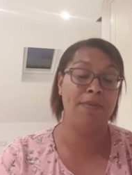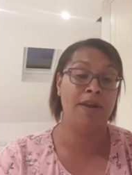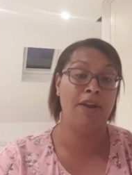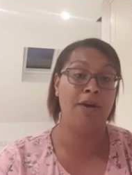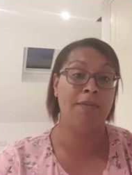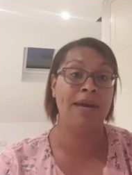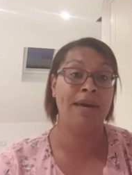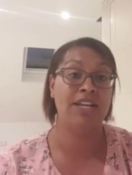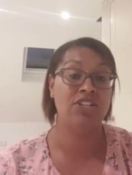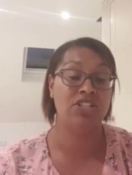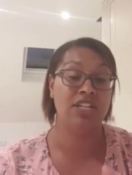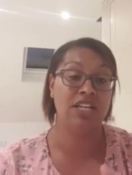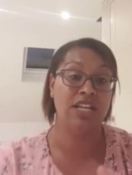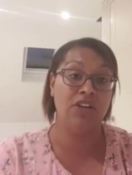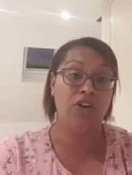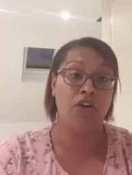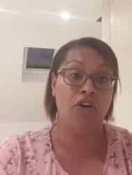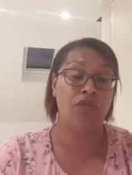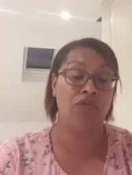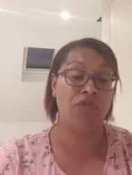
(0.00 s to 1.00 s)
and I'm actually
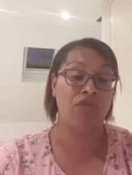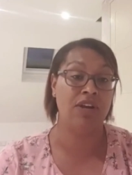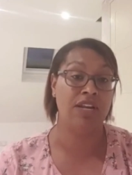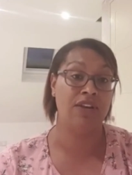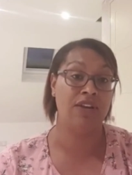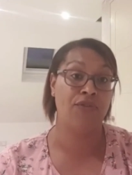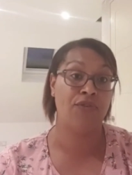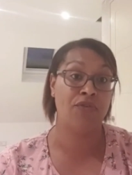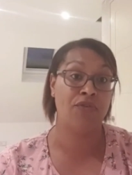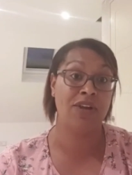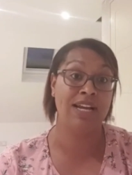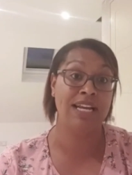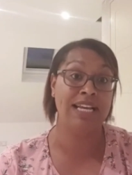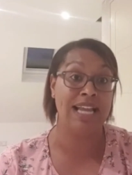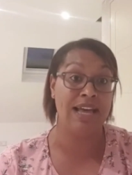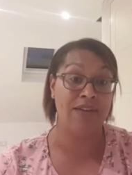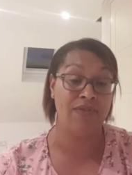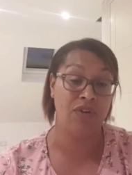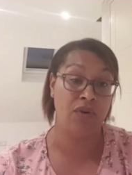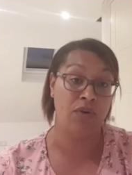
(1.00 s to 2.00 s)
offering a free
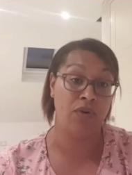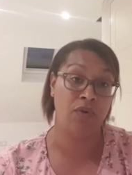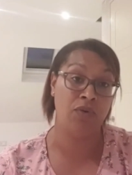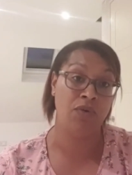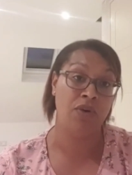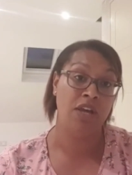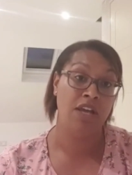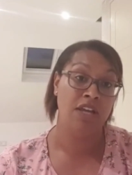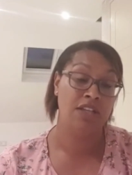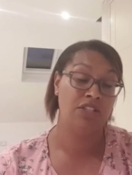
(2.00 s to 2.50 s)
level,